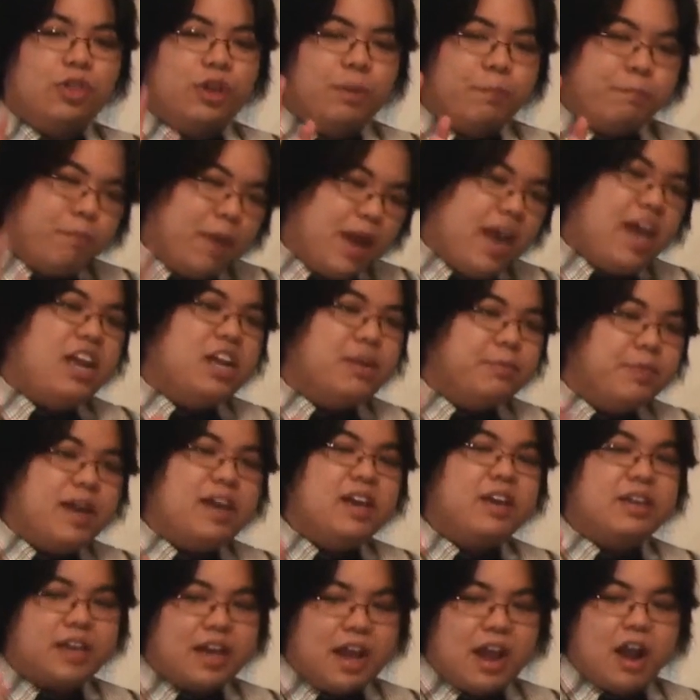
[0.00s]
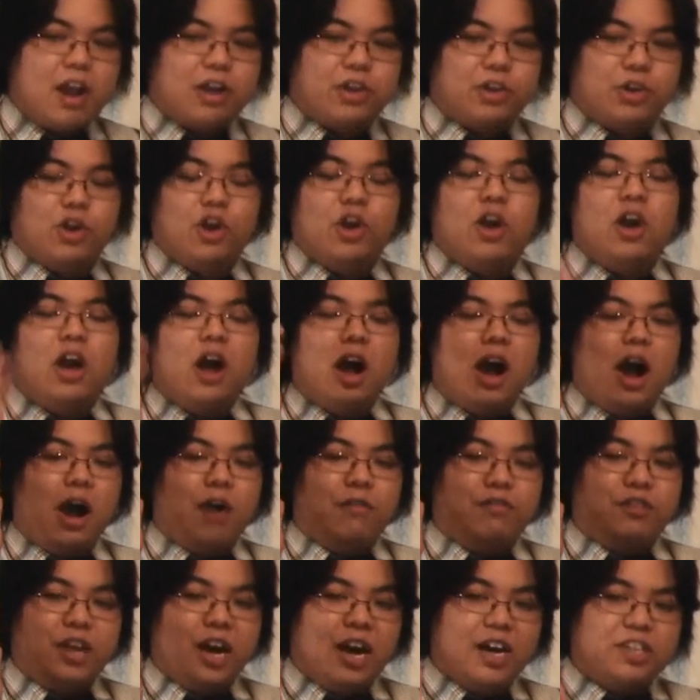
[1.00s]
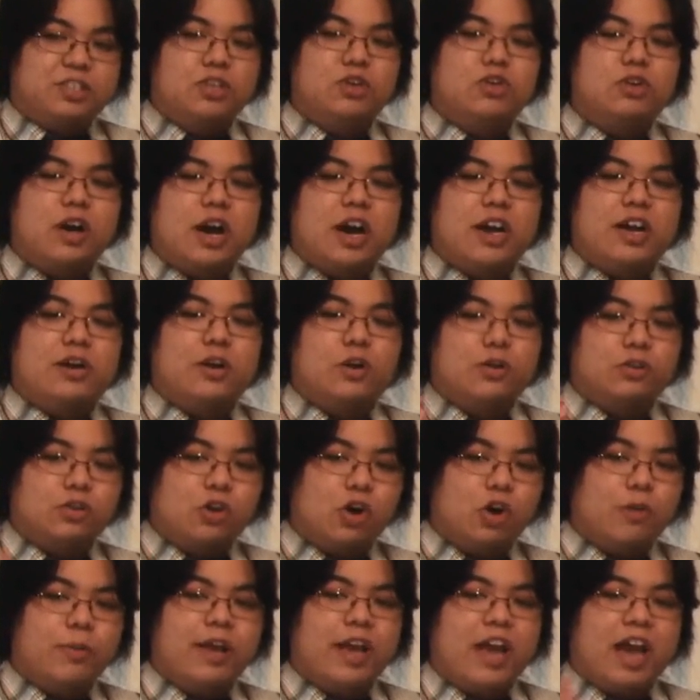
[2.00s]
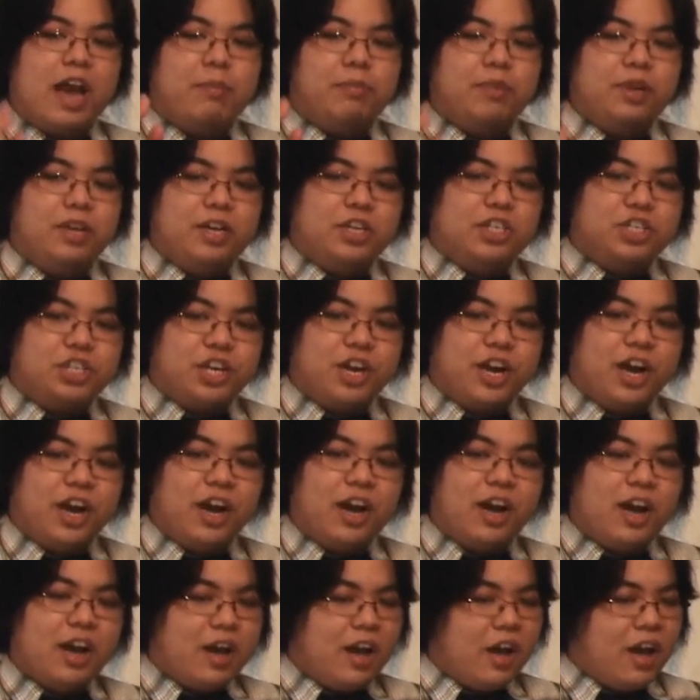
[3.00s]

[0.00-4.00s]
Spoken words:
the main character of Tasogare Otome Amnesia,